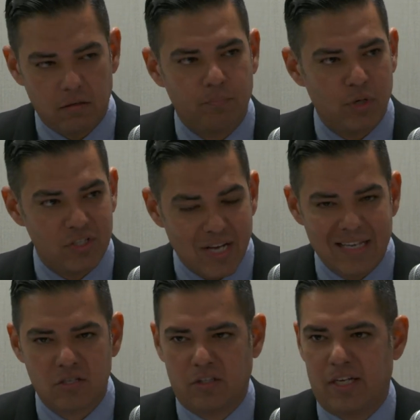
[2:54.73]

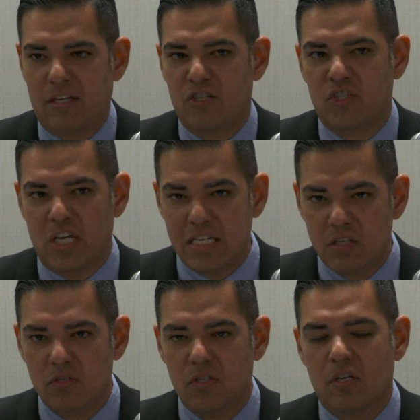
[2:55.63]
precisely,
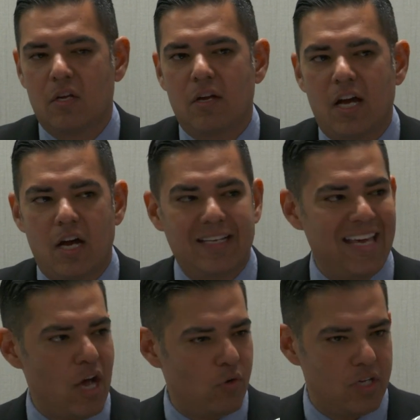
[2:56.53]
cities,
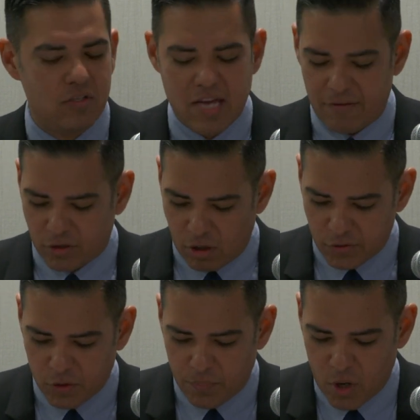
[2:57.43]
counties have to
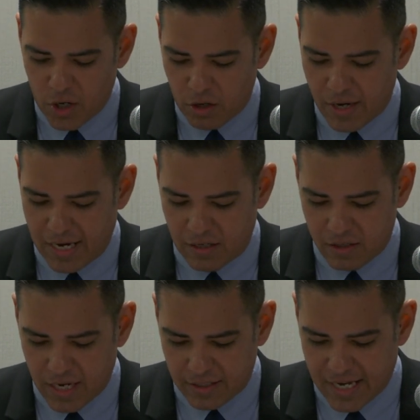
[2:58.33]
also partner
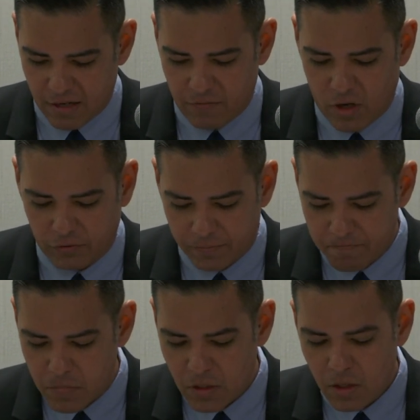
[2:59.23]
and get involved.
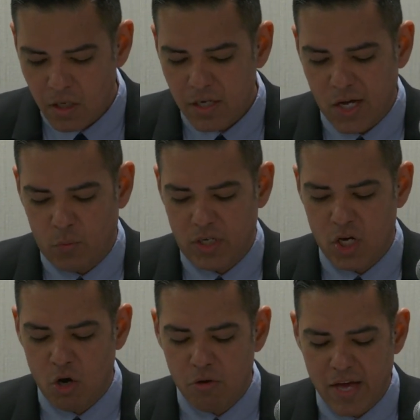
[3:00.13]
Now, we
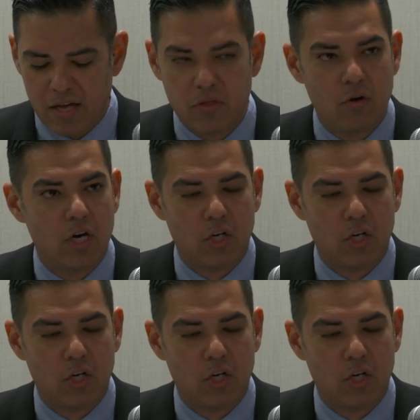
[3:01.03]
know that there are